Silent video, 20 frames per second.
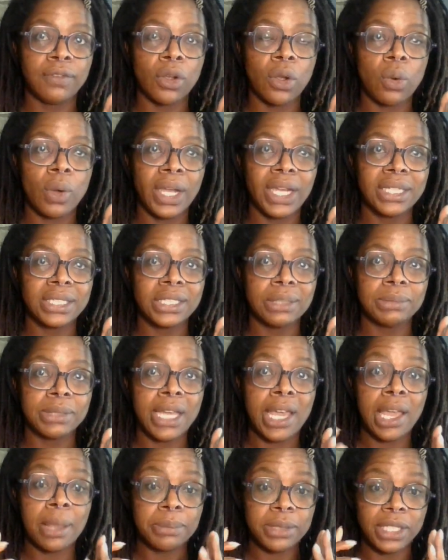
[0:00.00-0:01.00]
for quite some
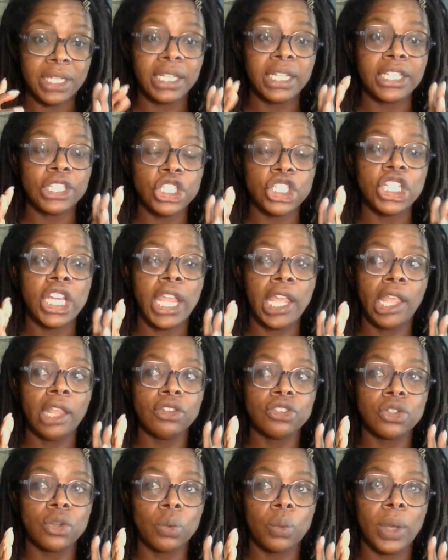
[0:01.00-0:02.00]
time, and it has
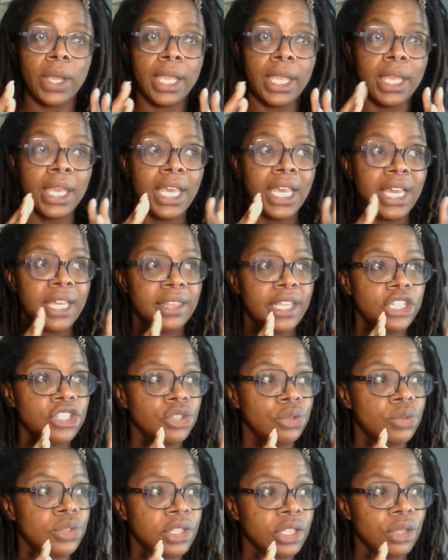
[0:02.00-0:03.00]
changed the way that
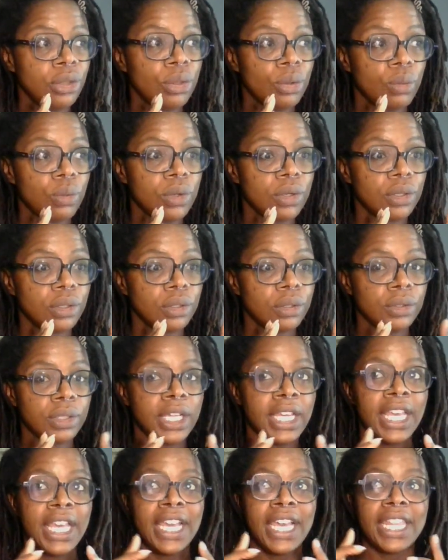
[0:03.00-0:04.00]
you see the world.
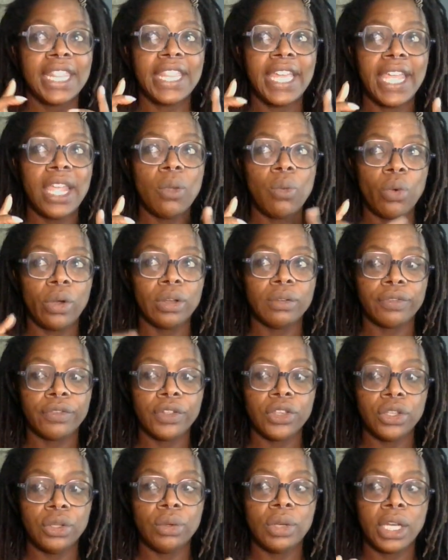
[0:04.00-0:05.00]
They want for
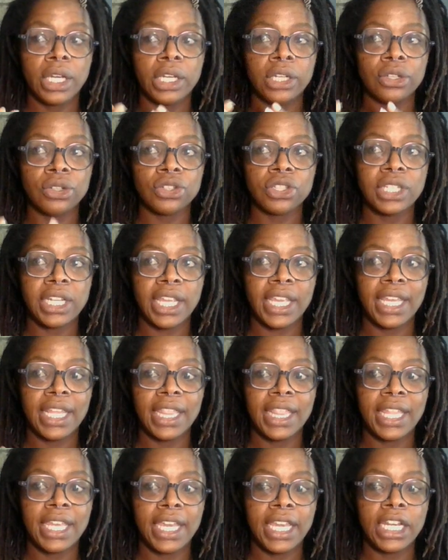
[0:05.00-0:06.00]
you to
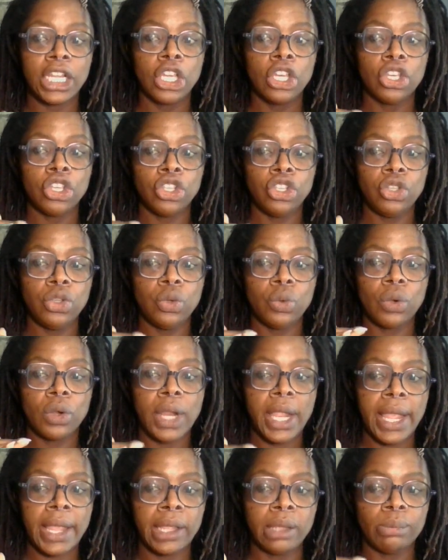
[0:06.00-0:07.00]
understand that you
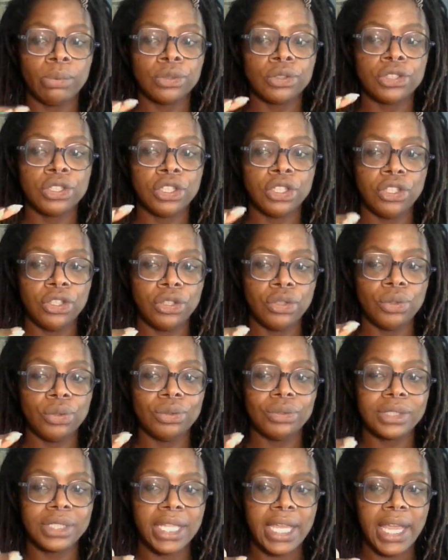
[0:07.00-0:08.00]
are able to
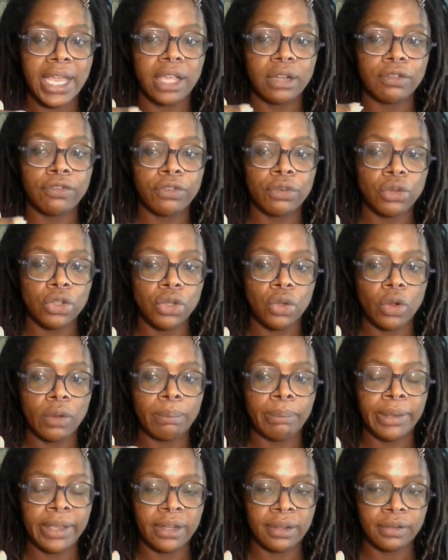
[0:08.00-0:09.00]
use that for your
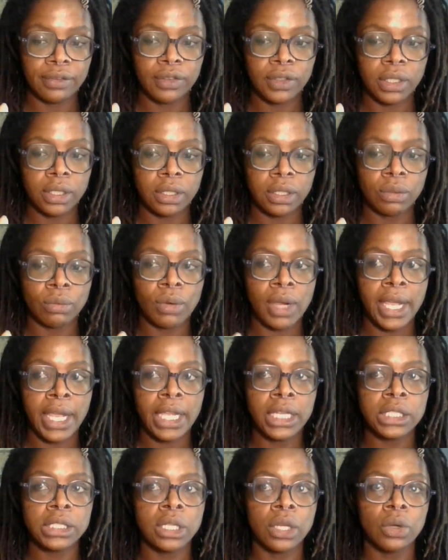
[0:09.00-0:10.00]
benefit,
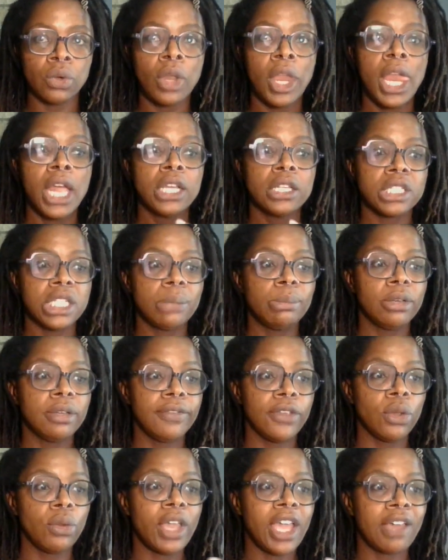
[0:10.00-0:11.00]
right? So some
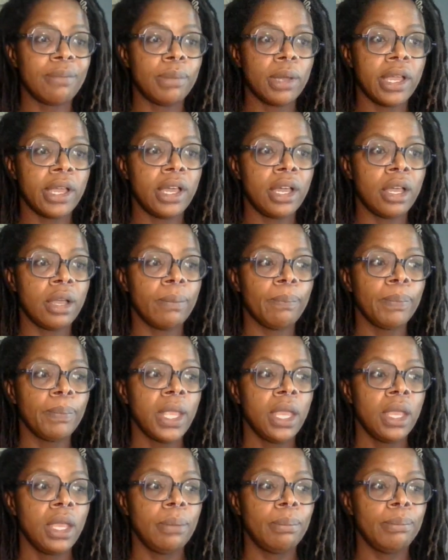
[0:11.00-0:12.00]
of you have become,
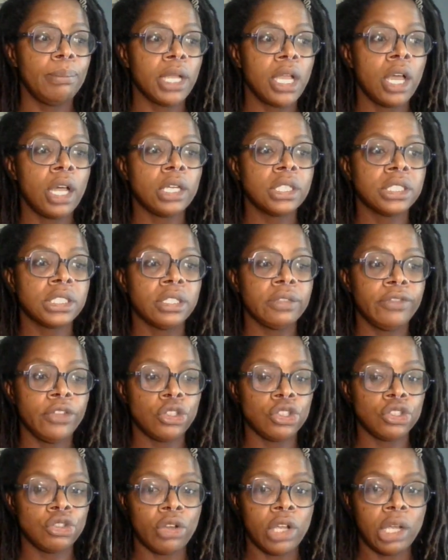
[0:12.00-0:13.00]
because of
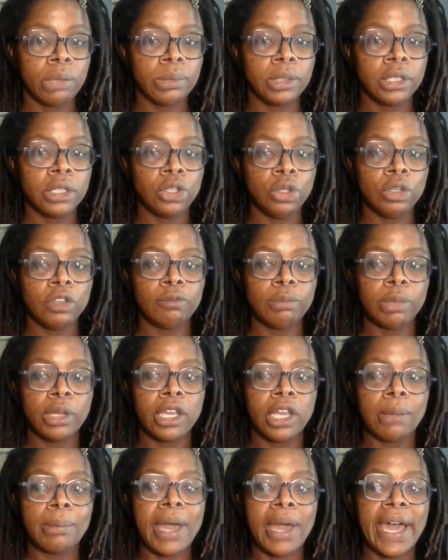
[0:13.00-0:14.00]
your trauma, you have
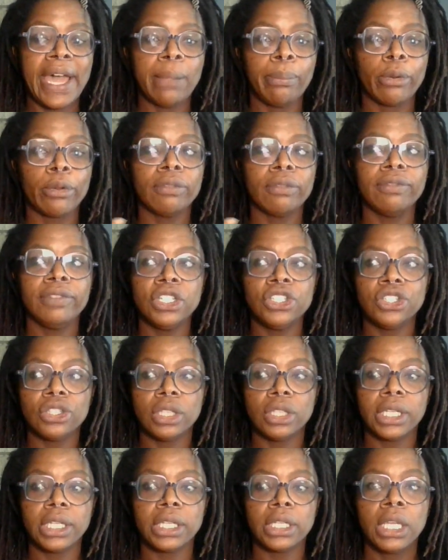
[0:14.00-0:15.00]
become hyper
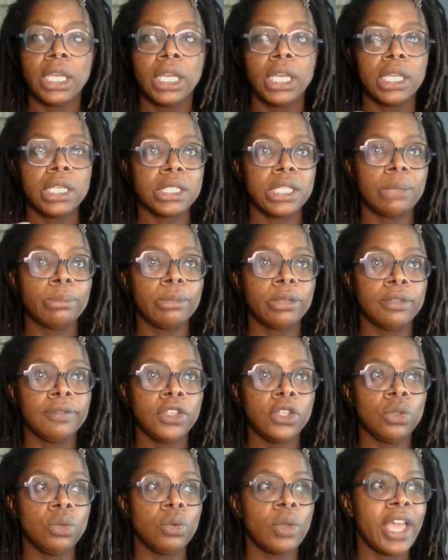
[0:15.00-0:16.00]
vigilant. Some of
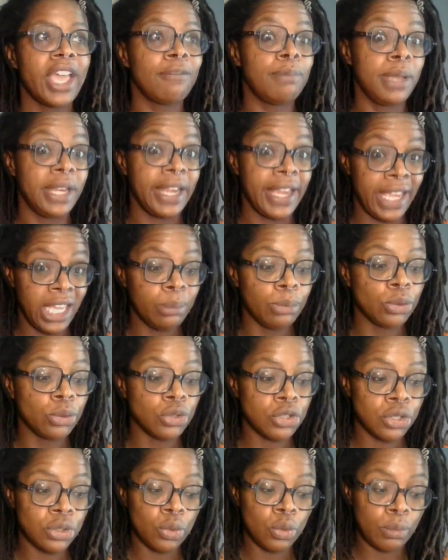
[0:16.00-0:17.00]
you have been able
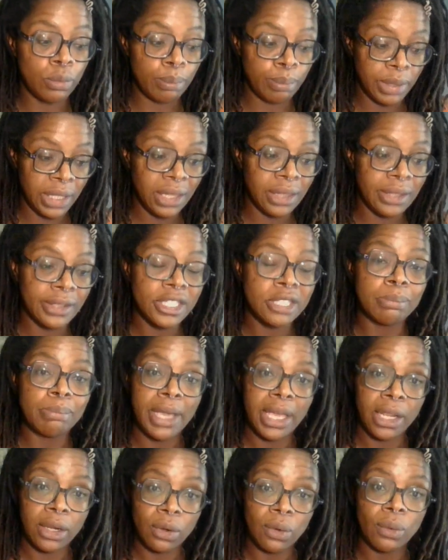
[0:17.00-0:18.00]
to be this
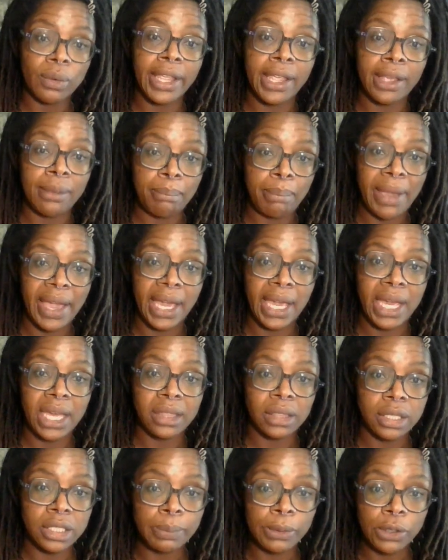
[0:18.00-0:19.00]
medical
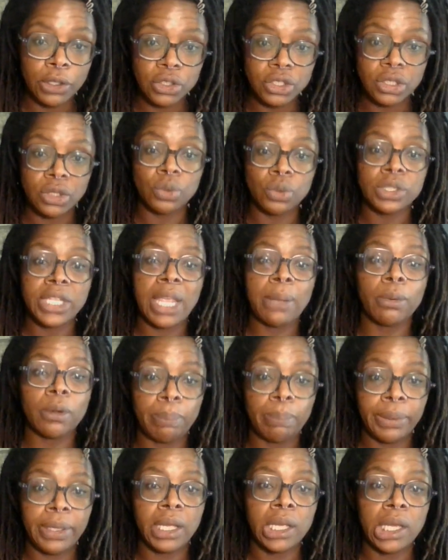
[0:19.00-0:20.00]
empath, this person who's able to
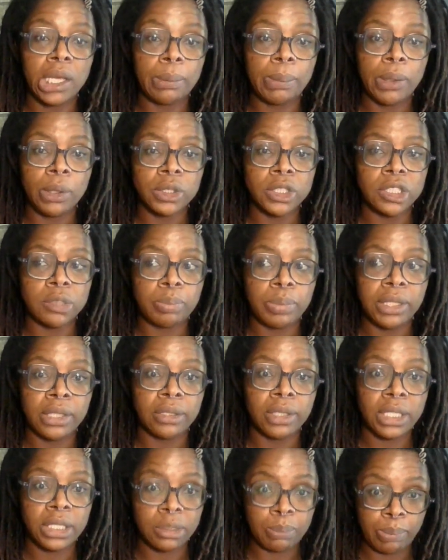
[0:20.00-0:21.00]
pick up on
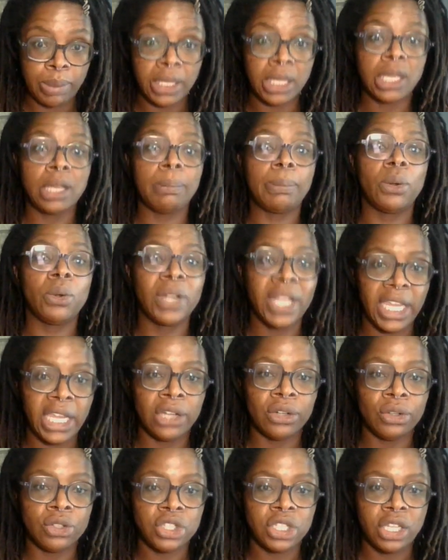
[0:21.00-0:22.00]
spirit, pick up on
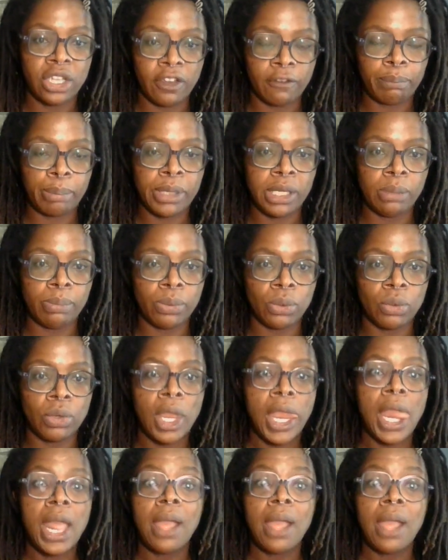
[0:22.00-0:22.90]
energy of people,